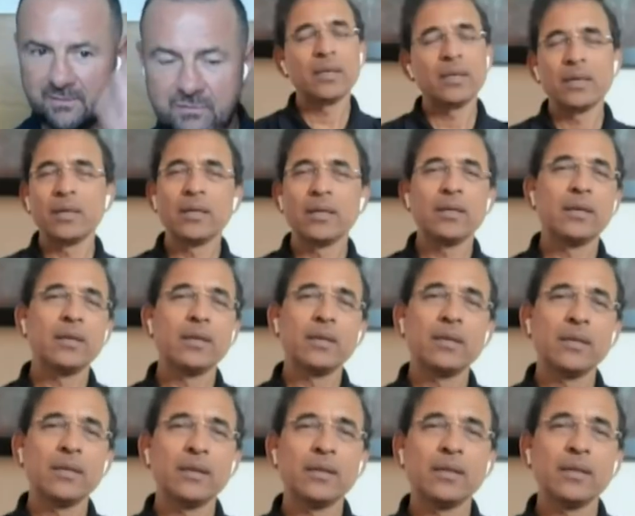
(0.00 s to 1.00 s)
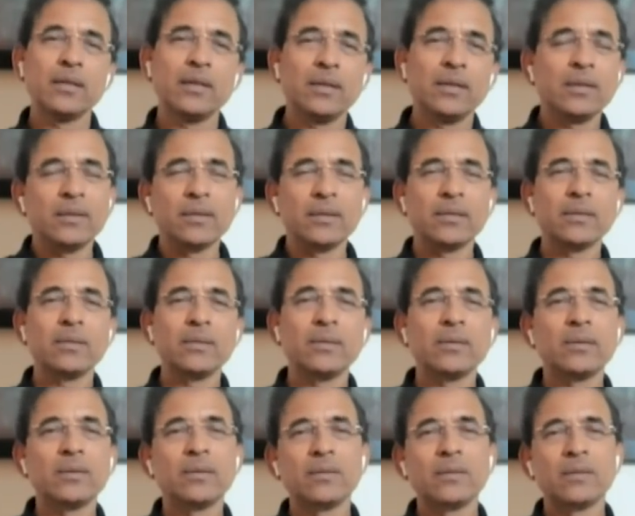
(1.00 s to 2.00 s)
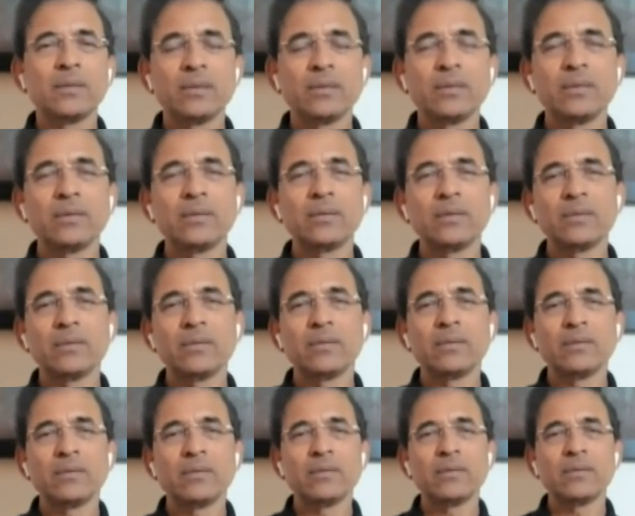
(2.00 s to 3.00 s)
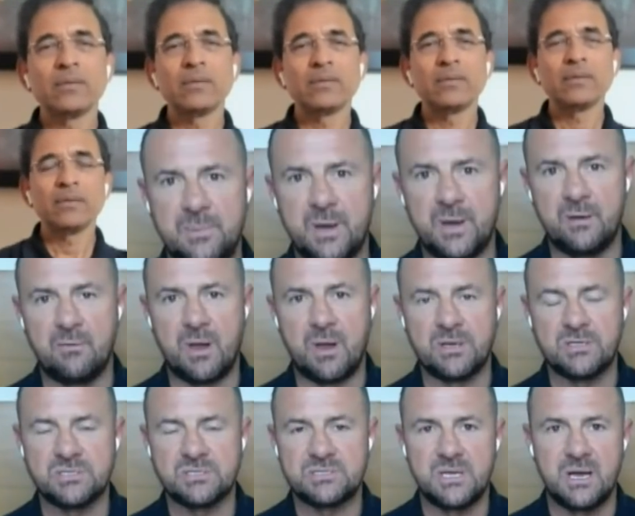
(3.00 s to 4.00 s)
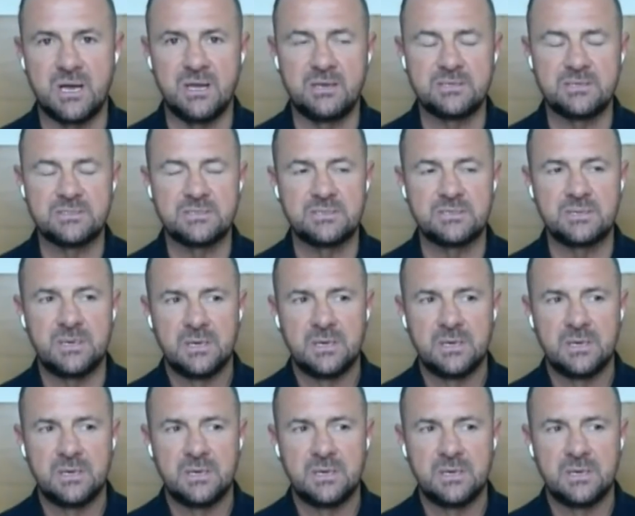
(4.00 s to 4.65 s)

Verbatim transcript: got a they've got a good bowling attack, and I think that's the one thing that we've always said about Rajasthan is that